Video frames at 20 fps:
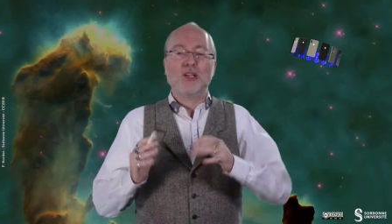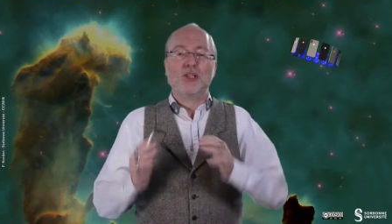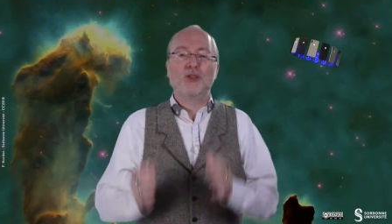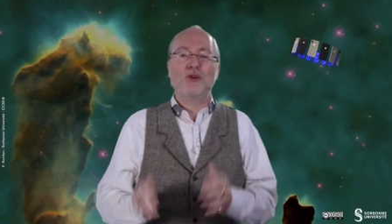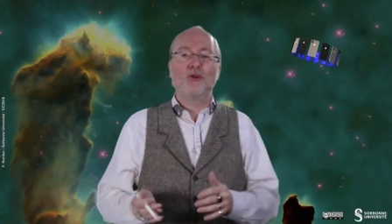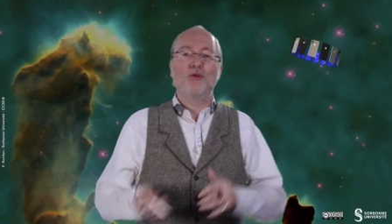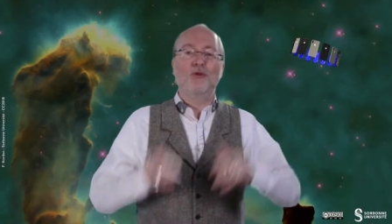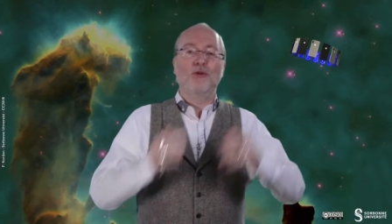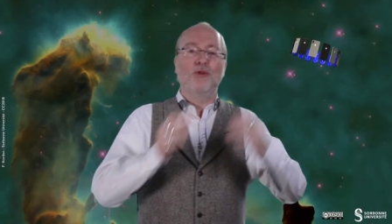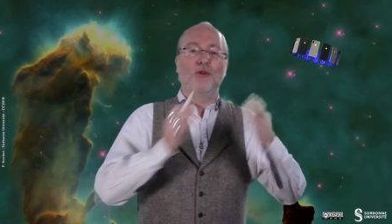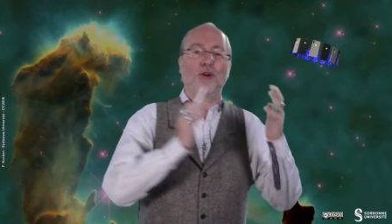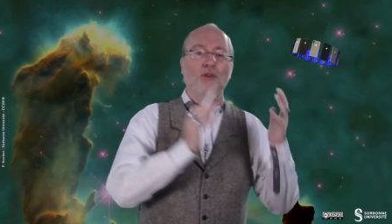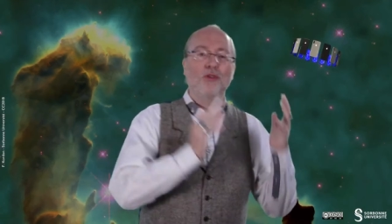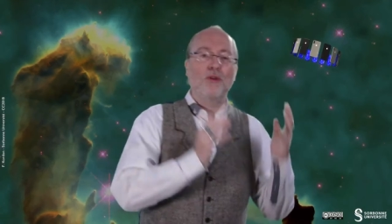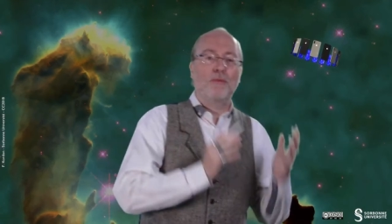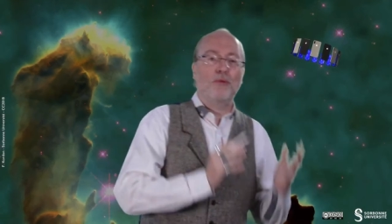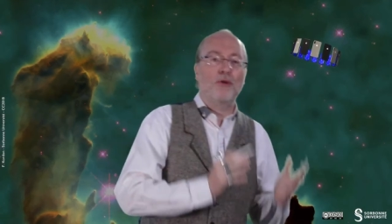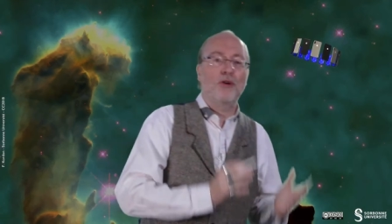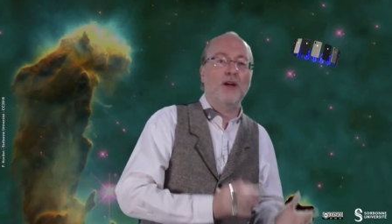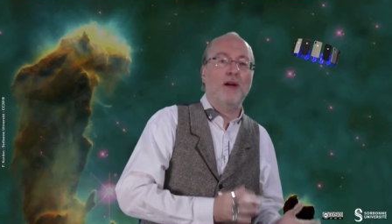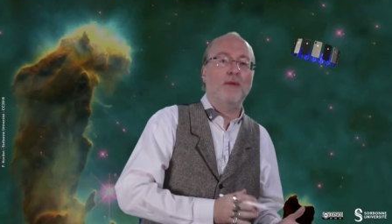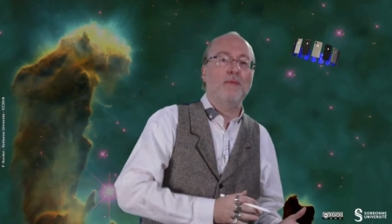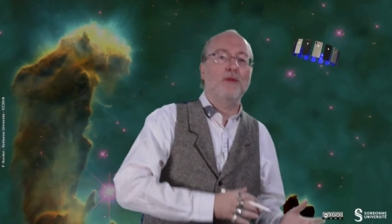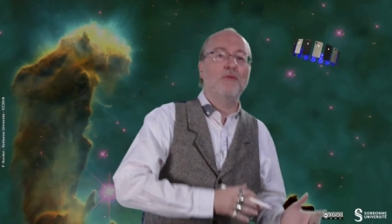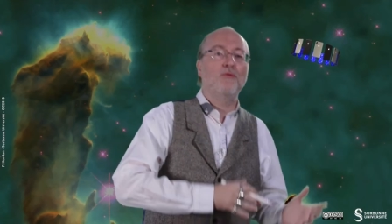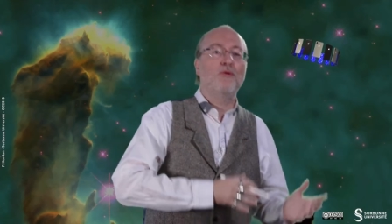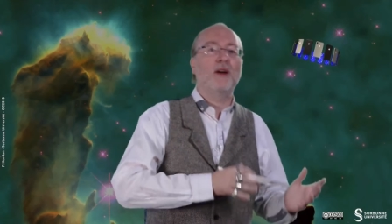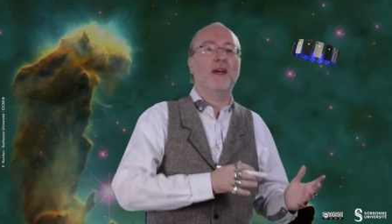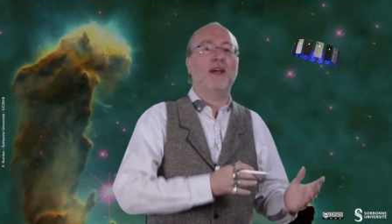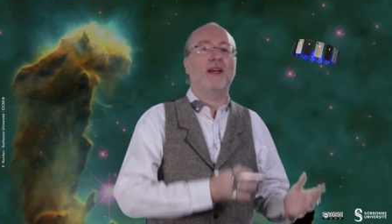So on the
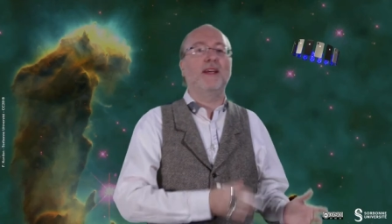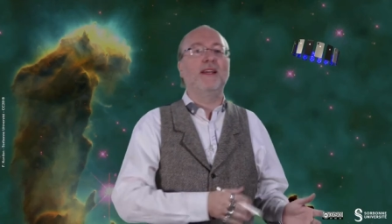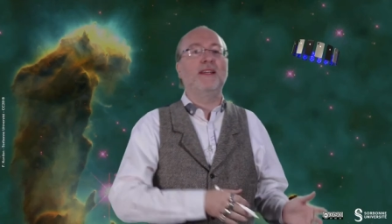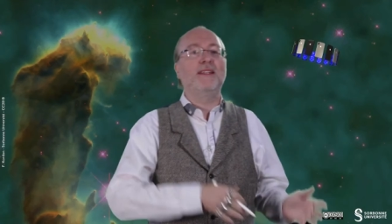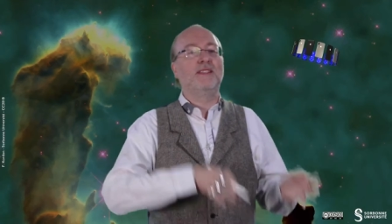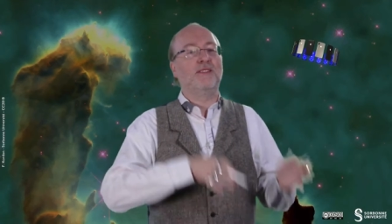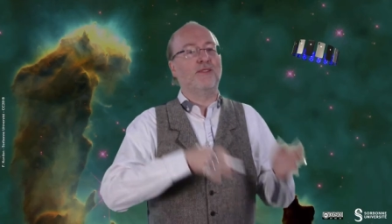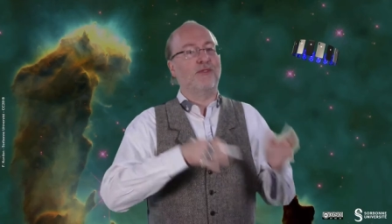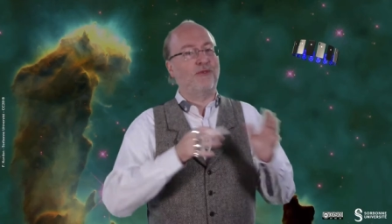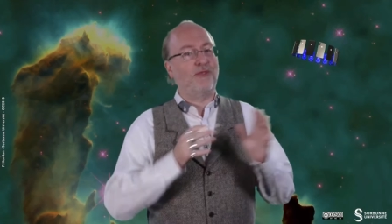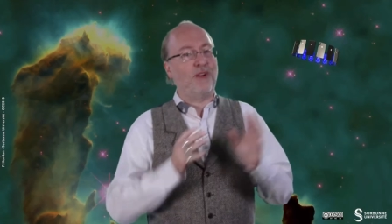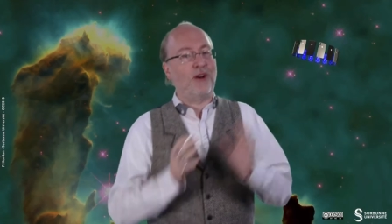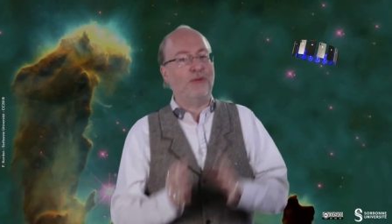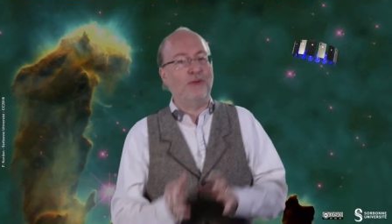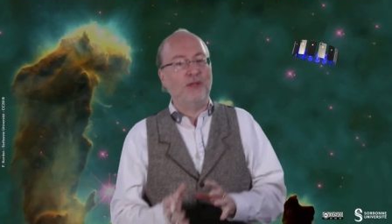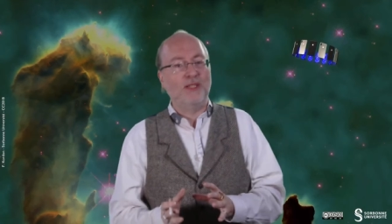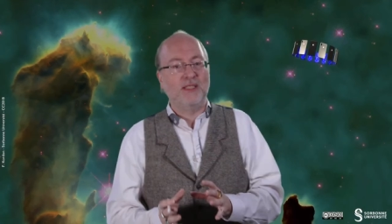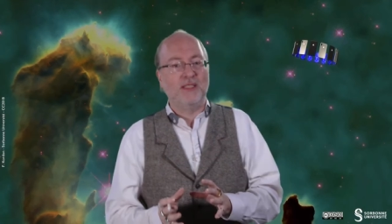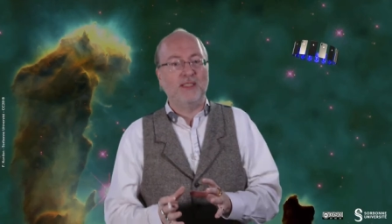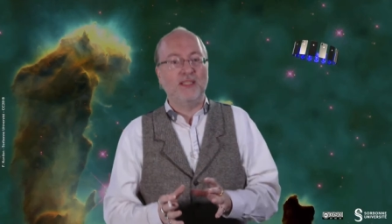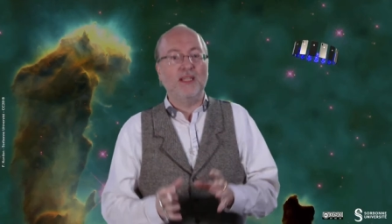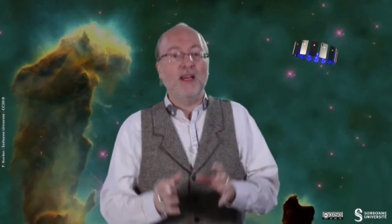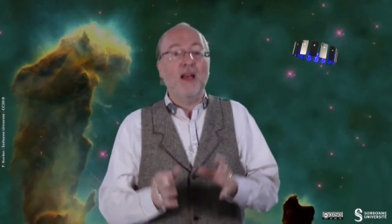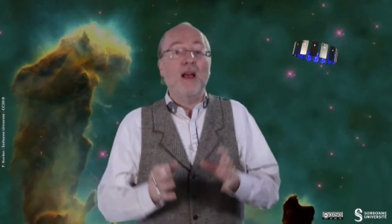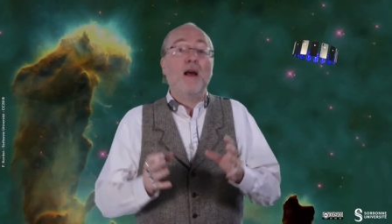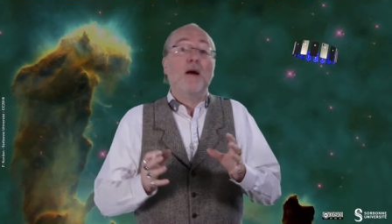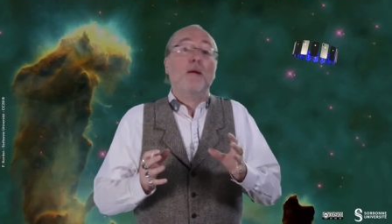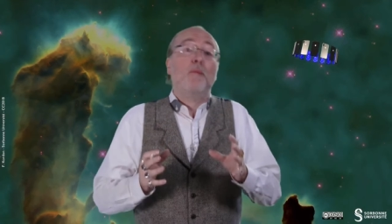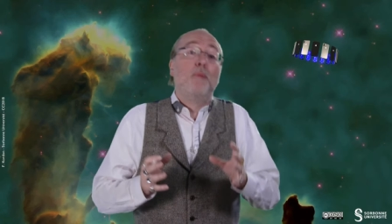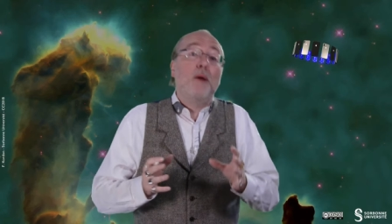programming way, it's very easy,
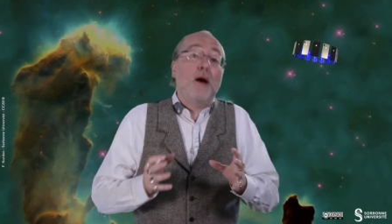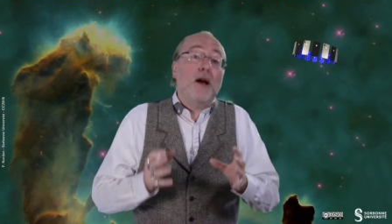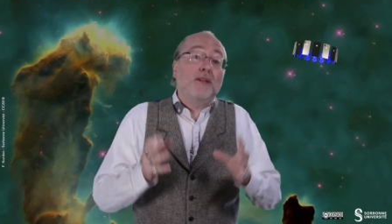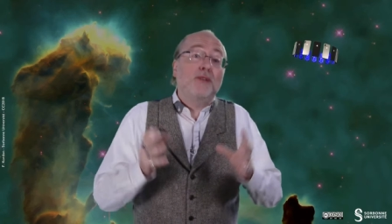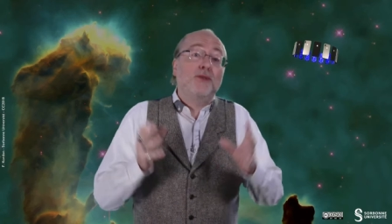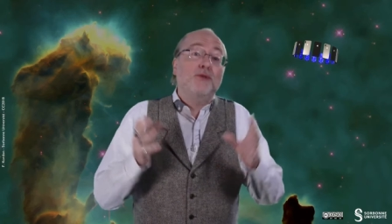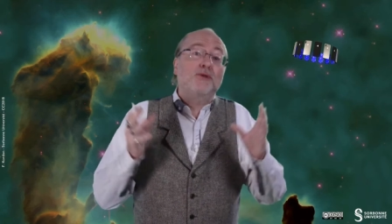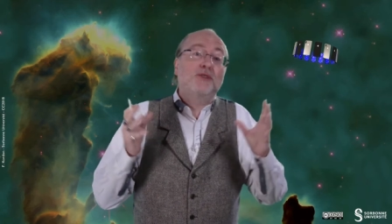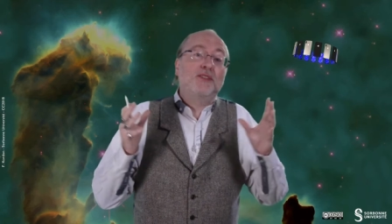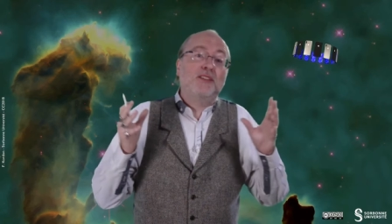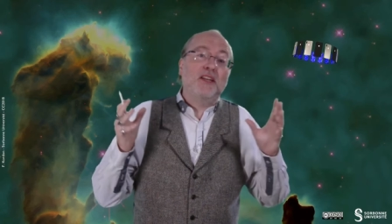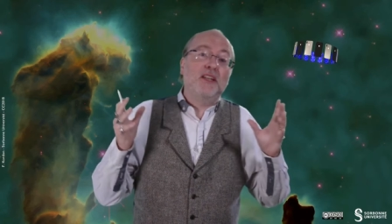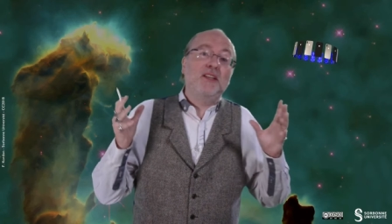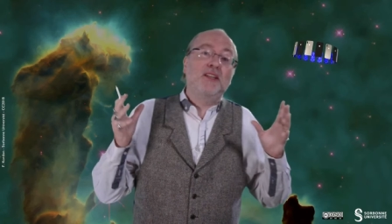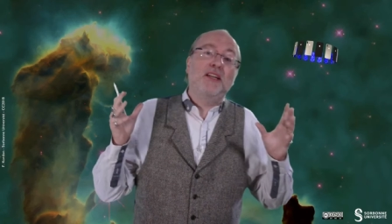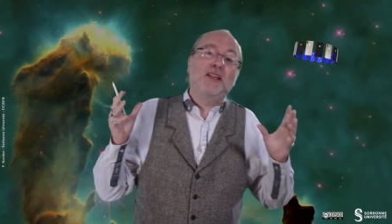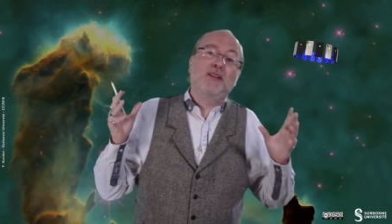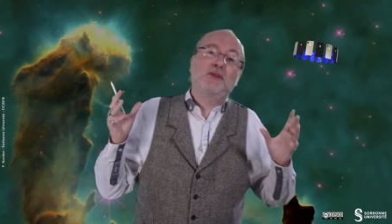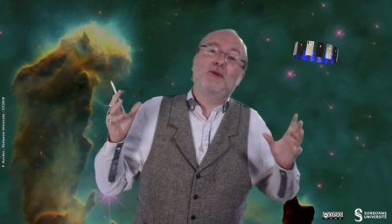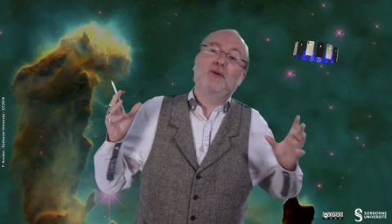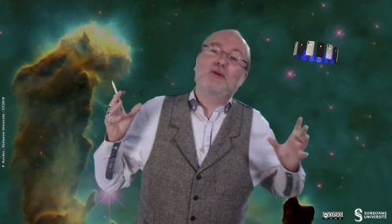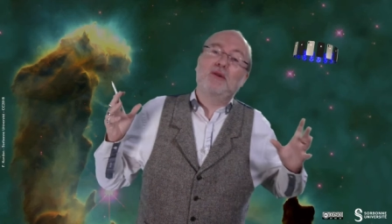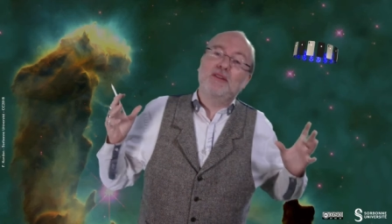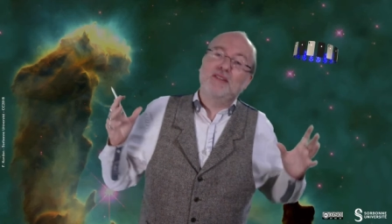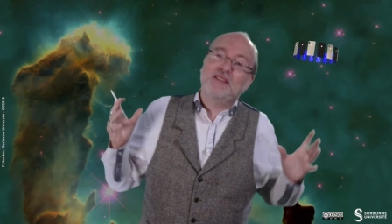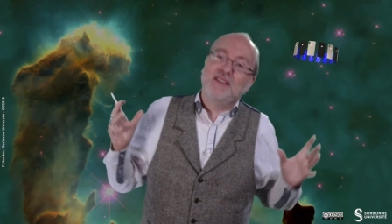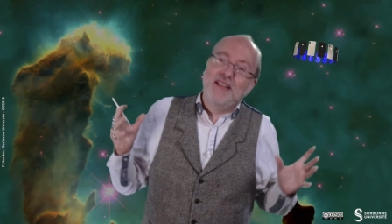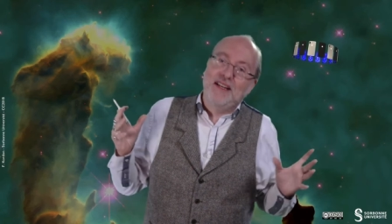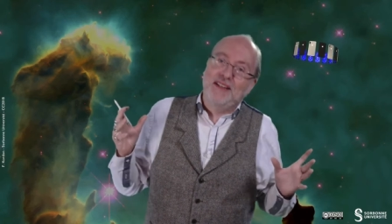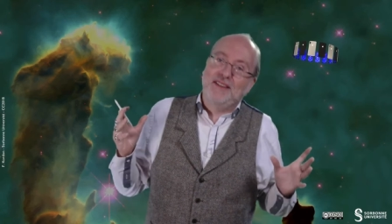but you still need to
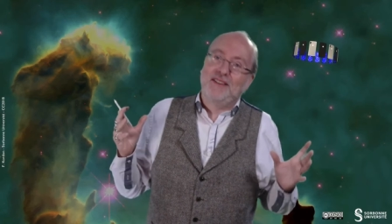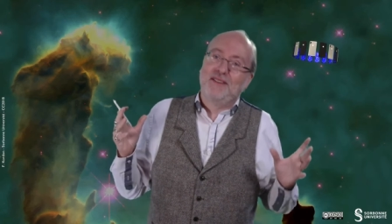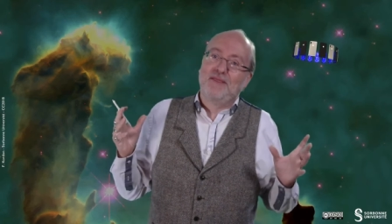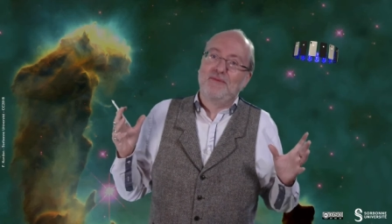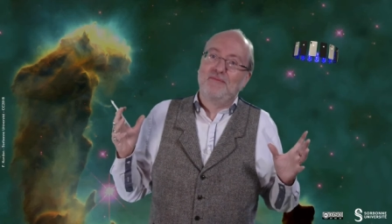translate.